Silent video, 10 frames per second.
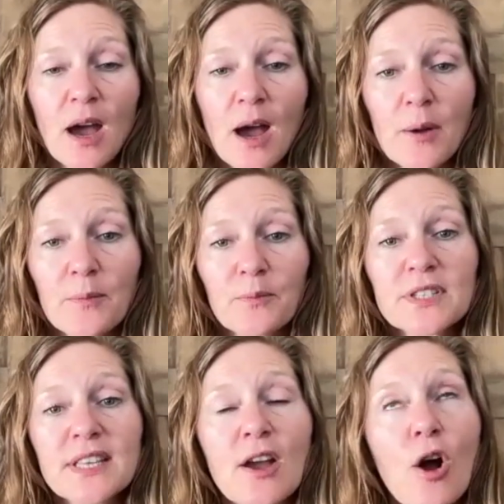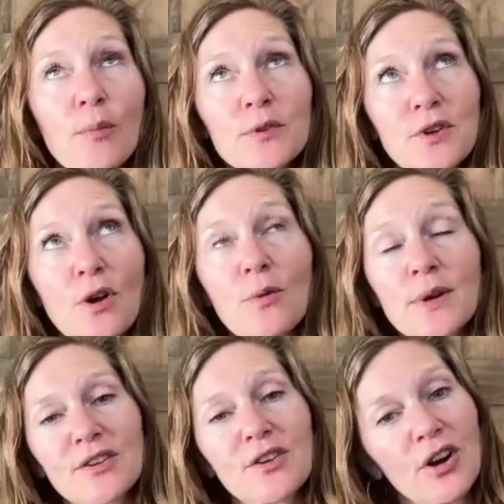because they almost
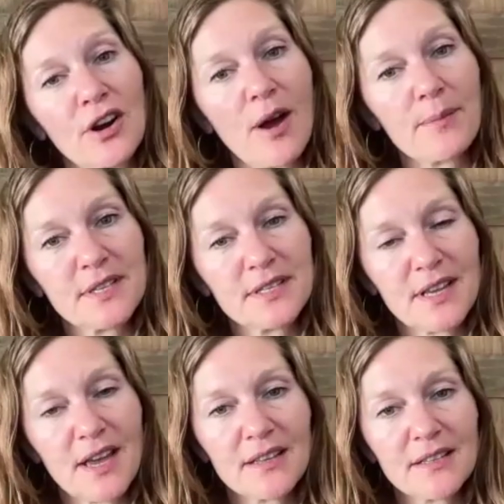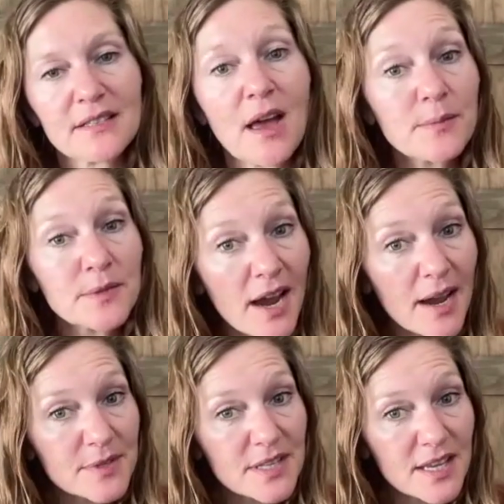always occur in opposite signs.
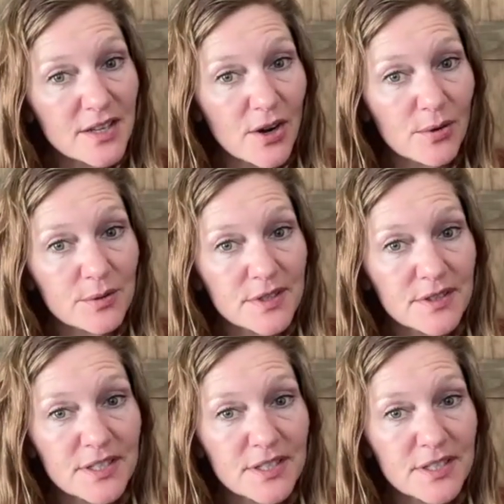Sometimes they don't.